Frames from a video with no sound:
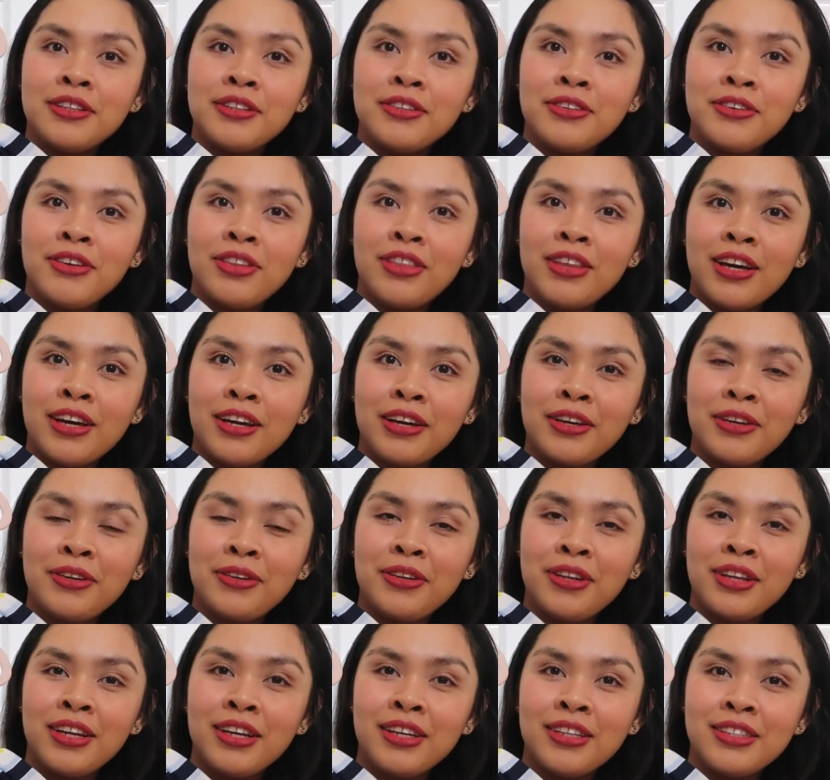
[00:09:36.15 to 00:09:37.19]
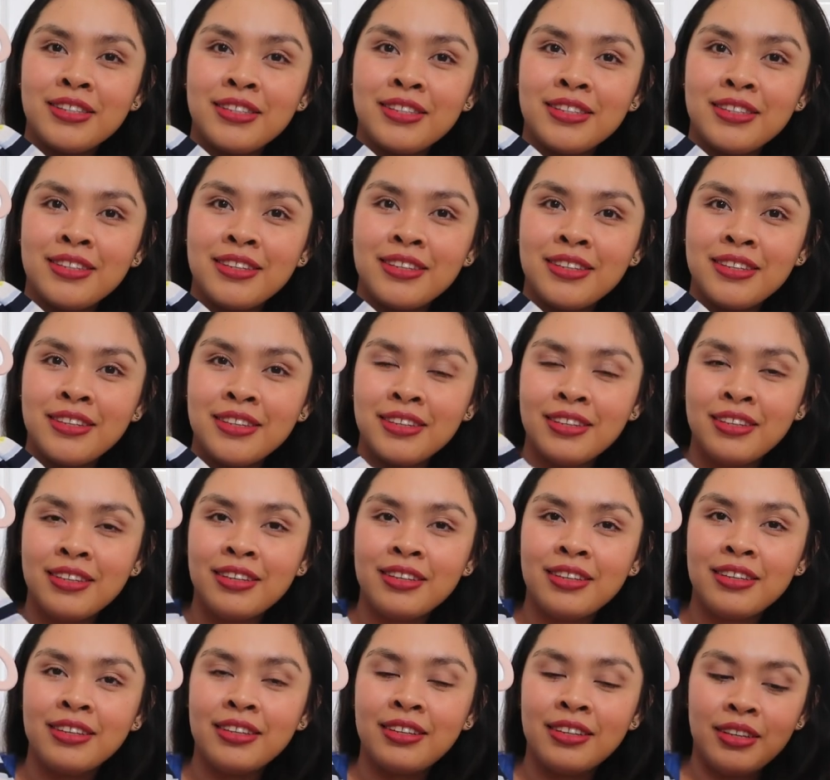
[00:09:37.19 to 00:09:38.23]
Look at that cuteness
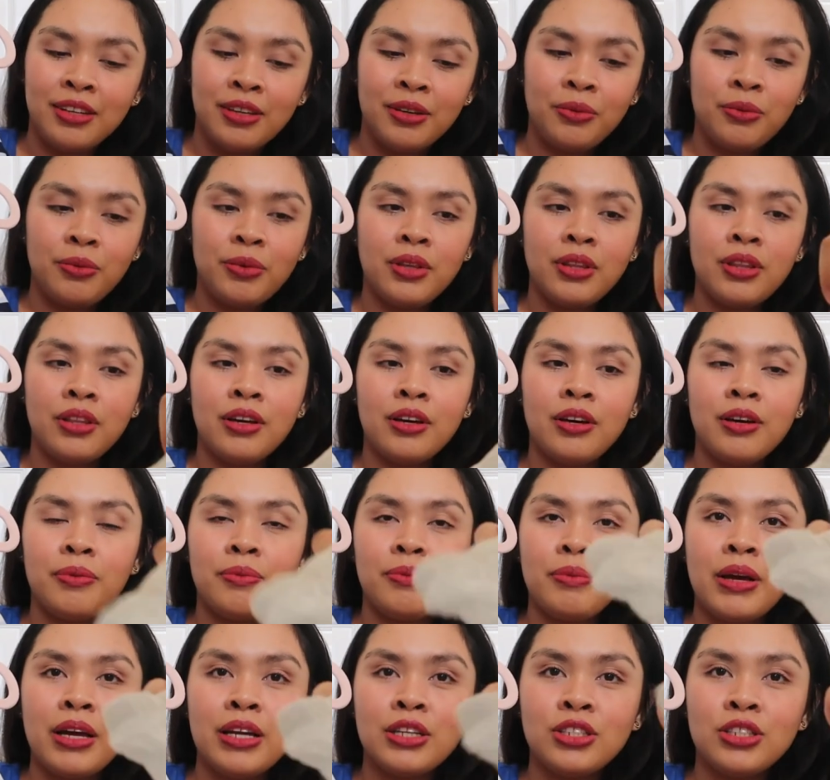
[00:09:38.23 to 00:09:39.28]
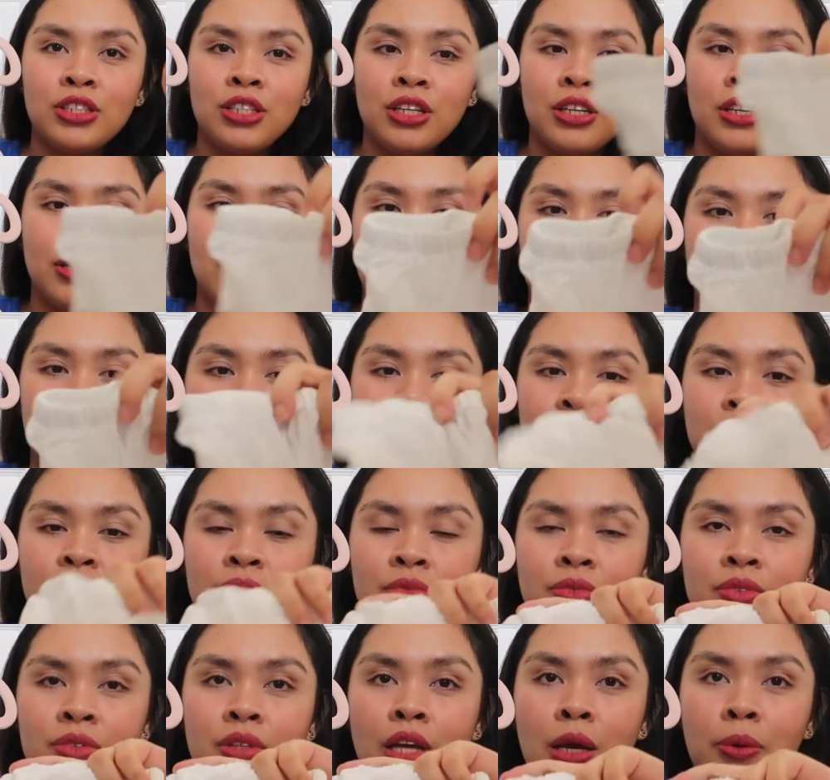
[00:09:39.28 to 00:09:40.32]
with a matching
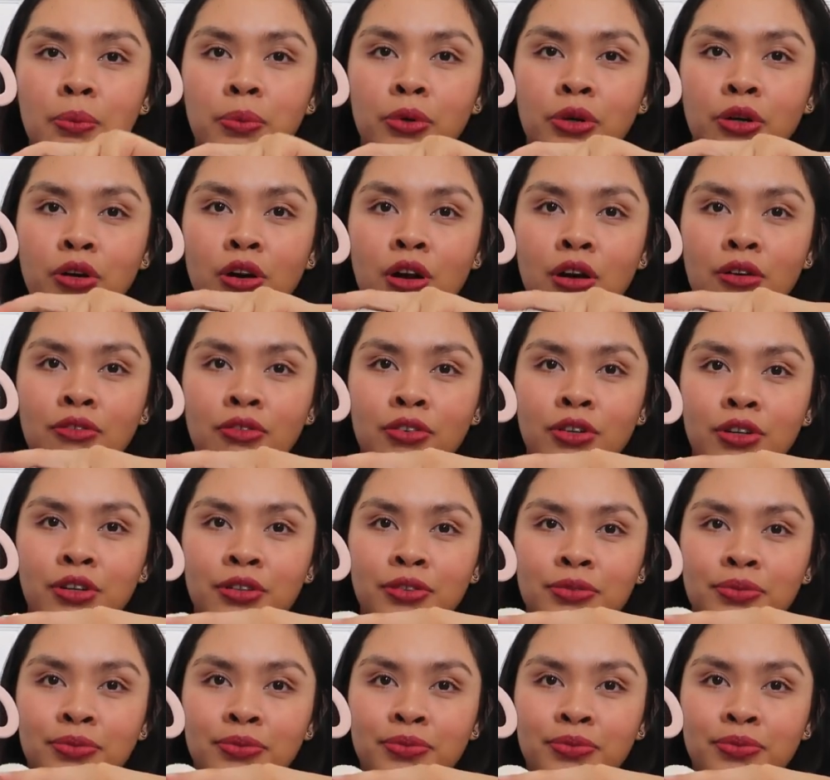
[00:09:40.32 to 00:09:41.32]
diaper cover.